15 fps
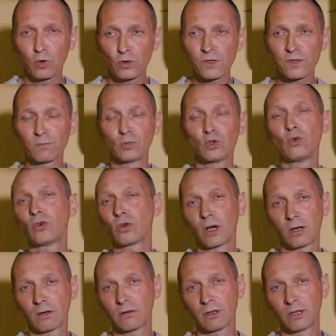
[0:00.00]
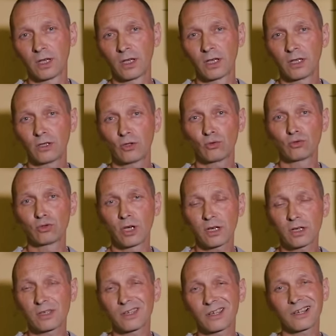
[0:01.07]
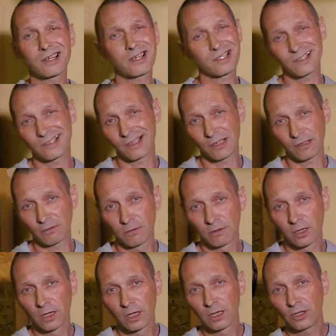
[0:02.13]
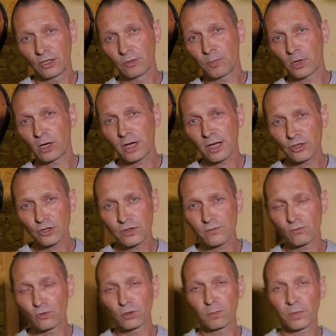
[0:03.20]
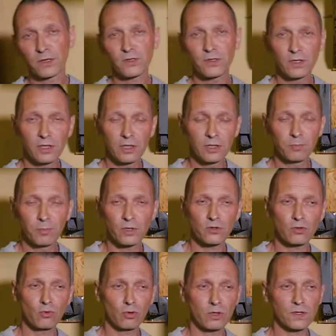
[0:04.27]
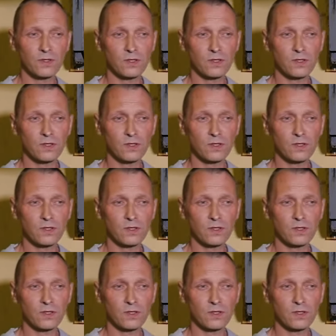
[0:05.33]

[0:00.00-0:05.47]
and the punches are different in terms of quality, strength and speed.